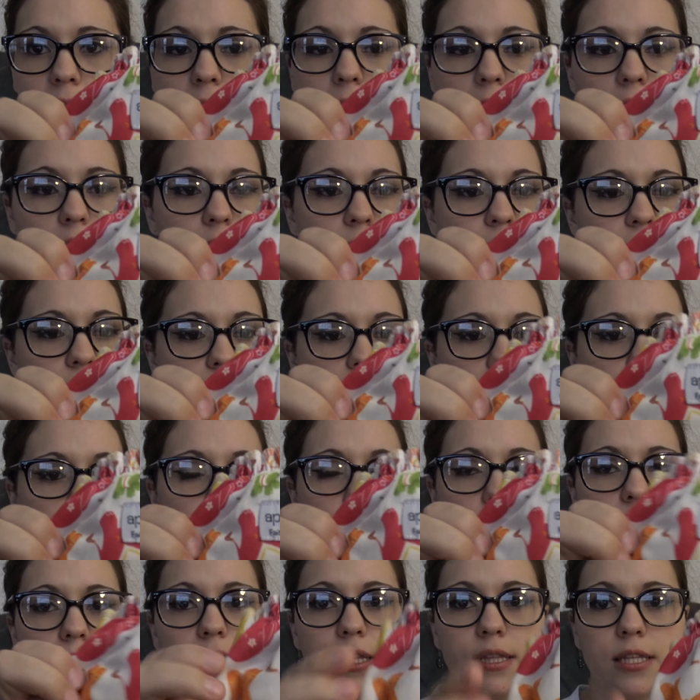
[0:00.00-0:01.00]
elephants
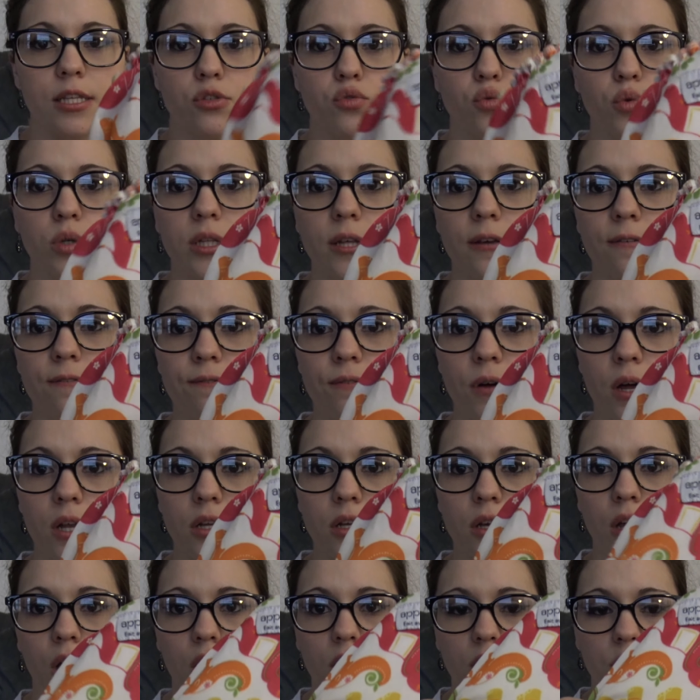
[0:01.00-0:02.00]
on it in these really
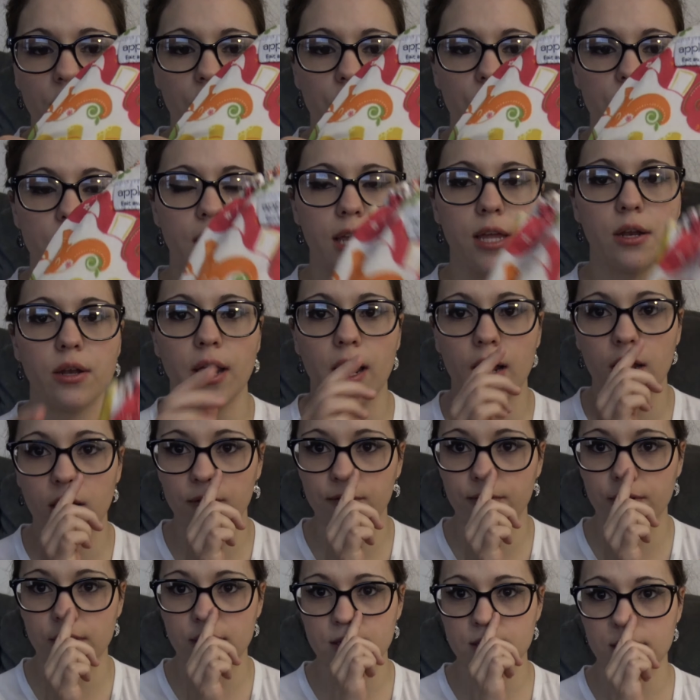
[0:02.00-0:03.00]
fun colors. And
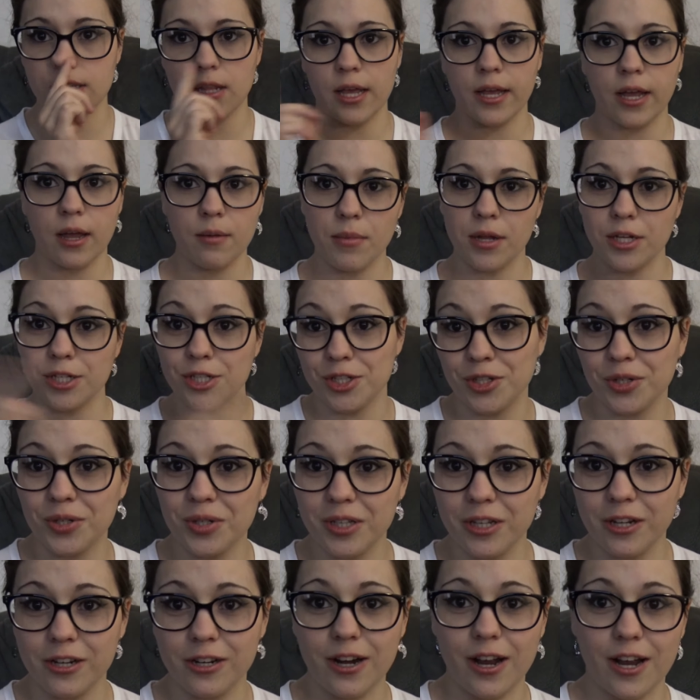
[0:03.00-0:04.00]
elephants, like I mentioned
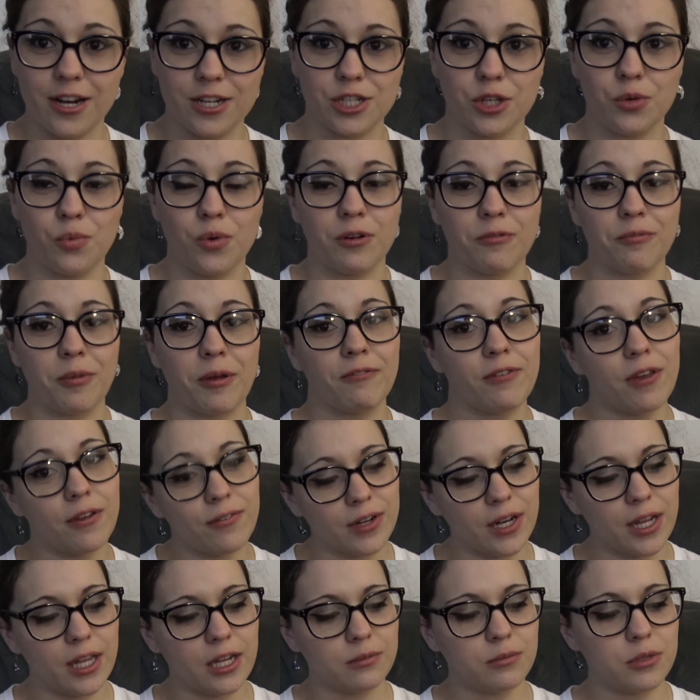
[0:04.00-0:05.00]
earlier, are actually one of my
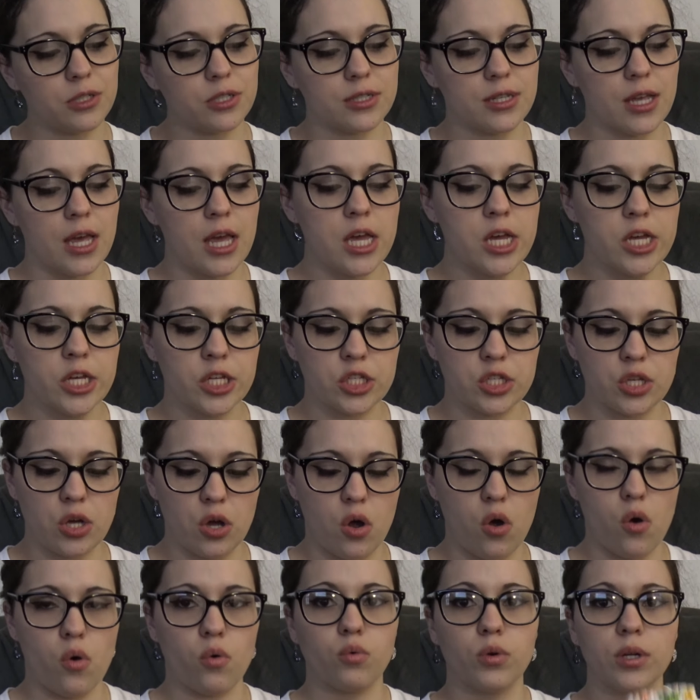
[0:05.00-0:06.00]
favorite animals.
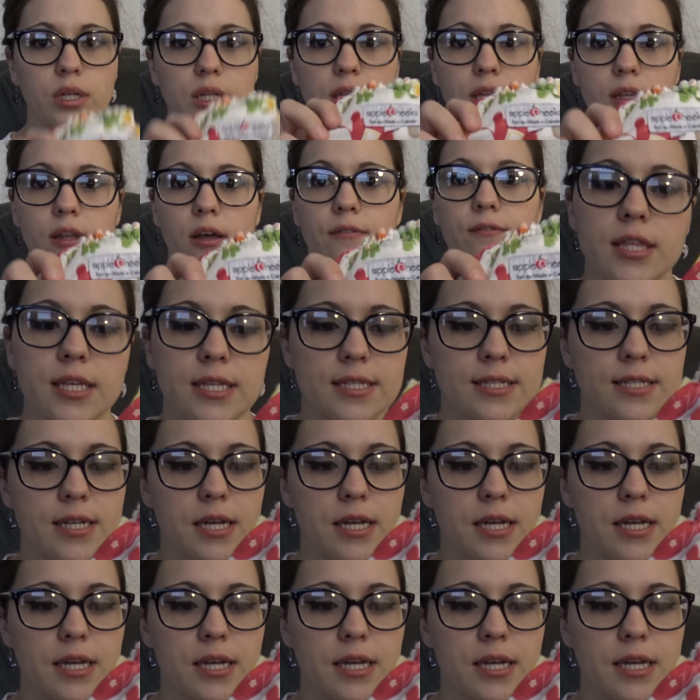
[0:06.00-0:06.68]
So really love this